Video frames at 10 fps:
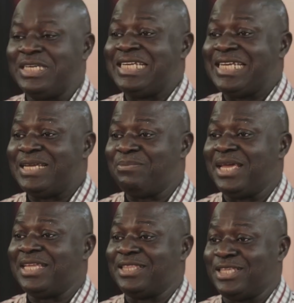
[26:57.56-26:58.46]
You need
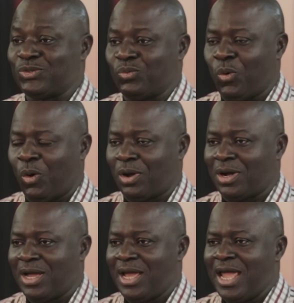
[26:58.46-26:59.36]
Him in this
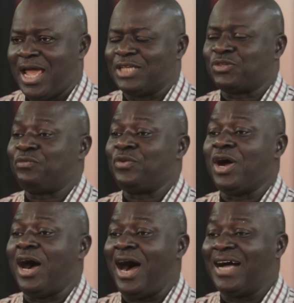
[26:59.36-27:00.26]
walk. And so,
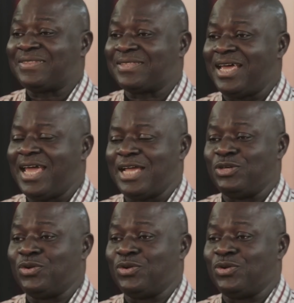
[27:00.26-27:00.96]
if you're out there